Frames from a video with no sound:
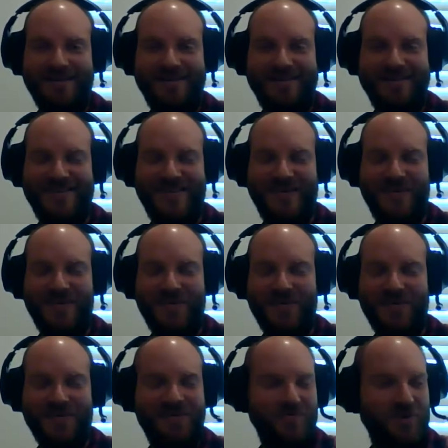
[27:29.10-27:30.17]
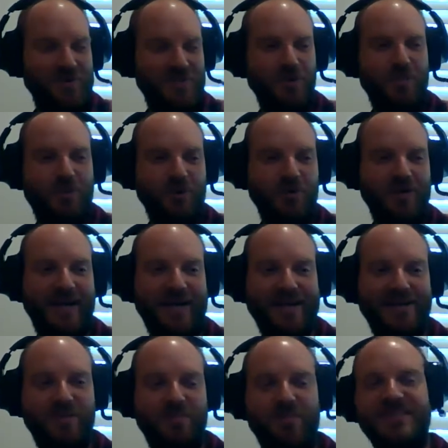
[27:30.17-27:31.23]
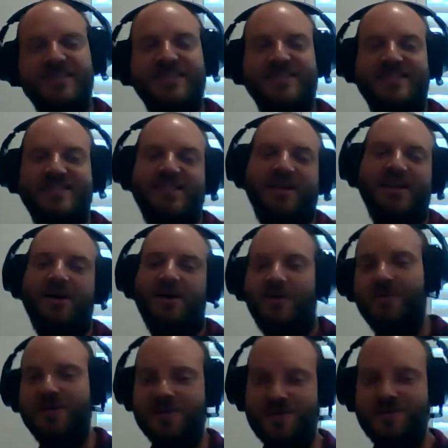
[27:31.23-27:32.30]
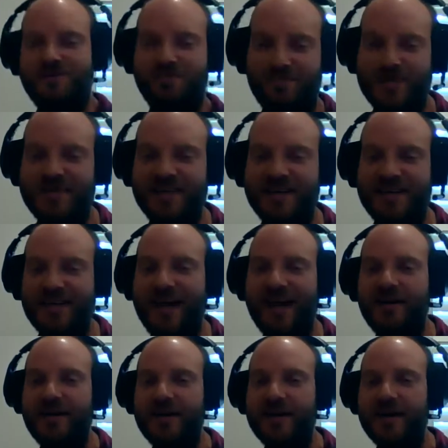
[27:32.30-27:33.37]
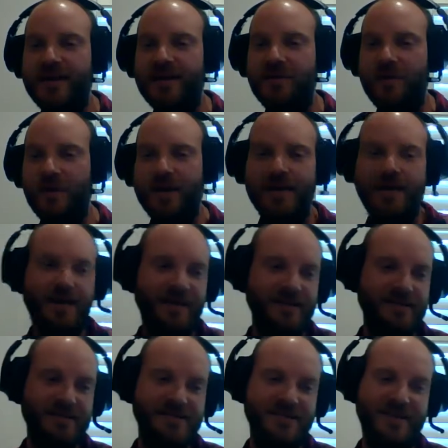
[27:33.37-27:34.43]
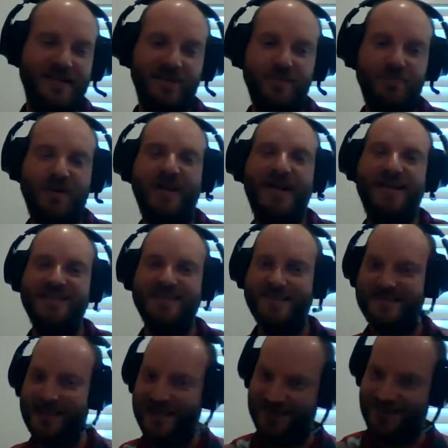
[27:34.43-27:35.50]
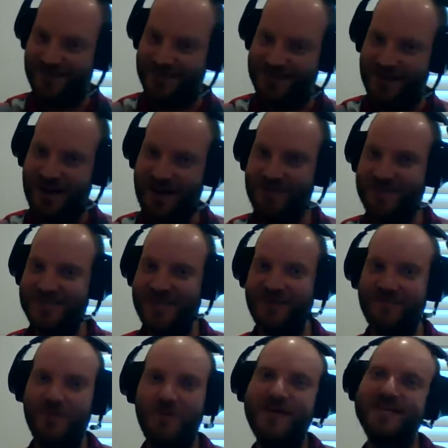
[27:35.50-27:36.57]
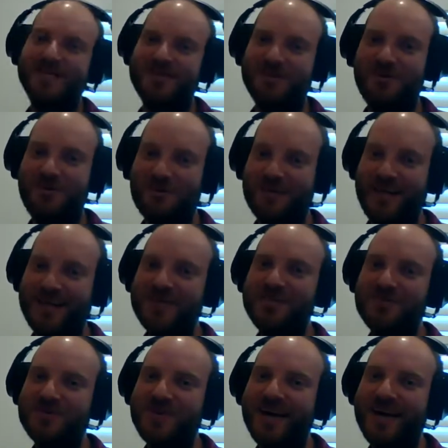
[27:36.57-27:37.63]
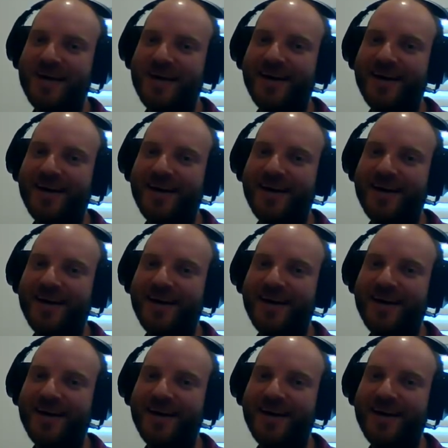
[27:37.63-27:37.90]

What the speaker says: you know, what's your bottleneck in your business? It's like, oh, well, this particular area here where we can't understand the plans, it takes a long time. It's like, well, we can solve that issue now.